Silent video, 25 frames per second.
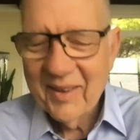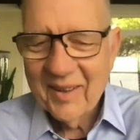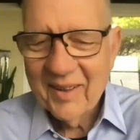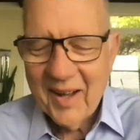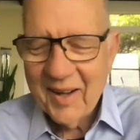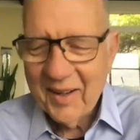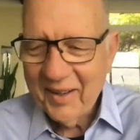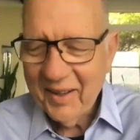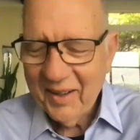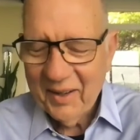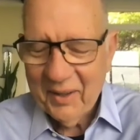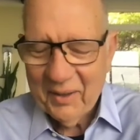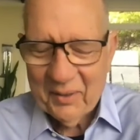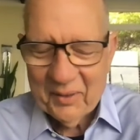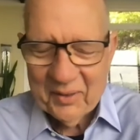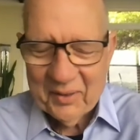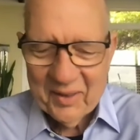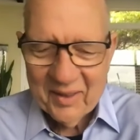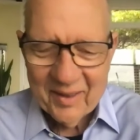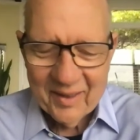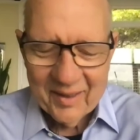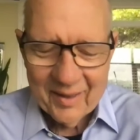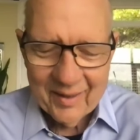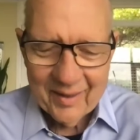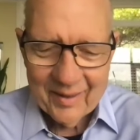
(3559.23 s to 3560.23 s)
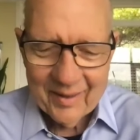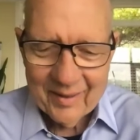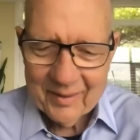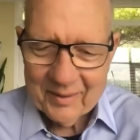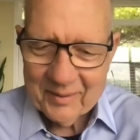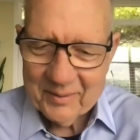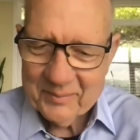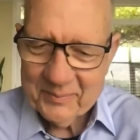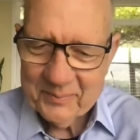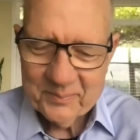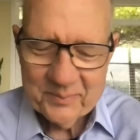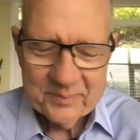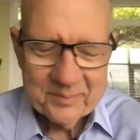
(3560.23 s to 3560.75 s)
a knockout. Uh,
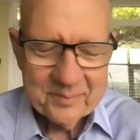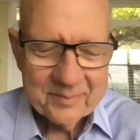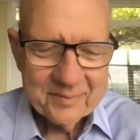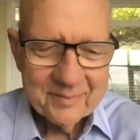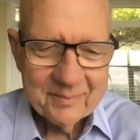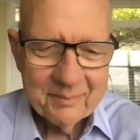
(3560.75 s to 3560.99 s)
Thank you.